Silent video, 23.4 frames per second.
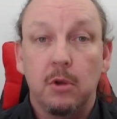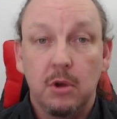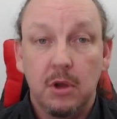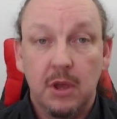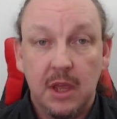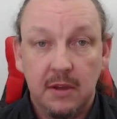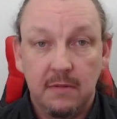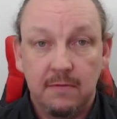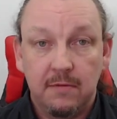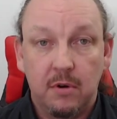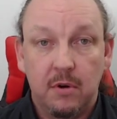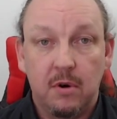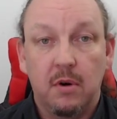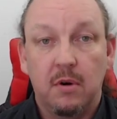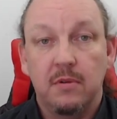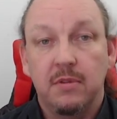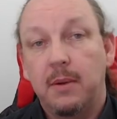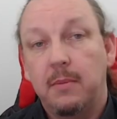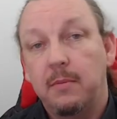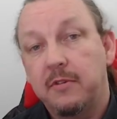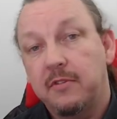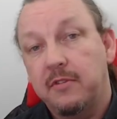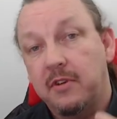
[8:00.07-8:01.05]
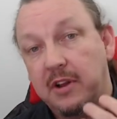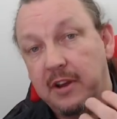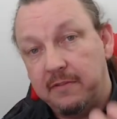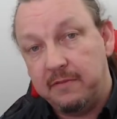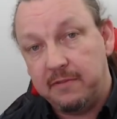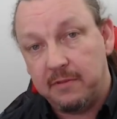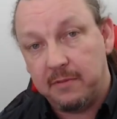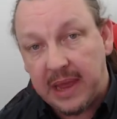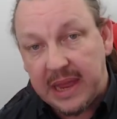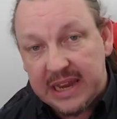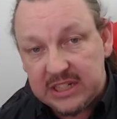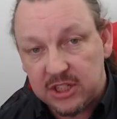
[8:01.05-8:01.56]
looking for? Then we've got
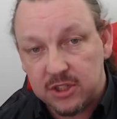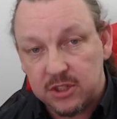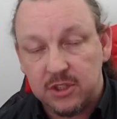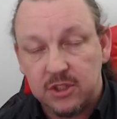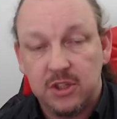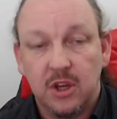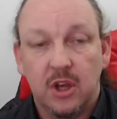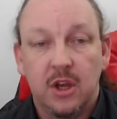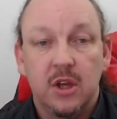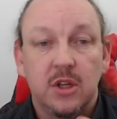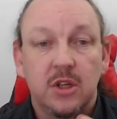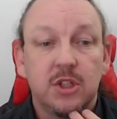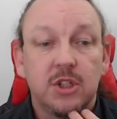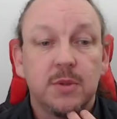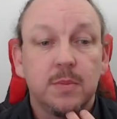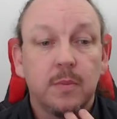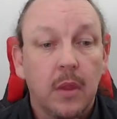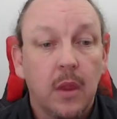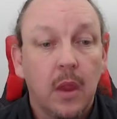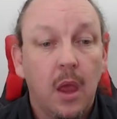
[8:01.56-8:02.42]
information search.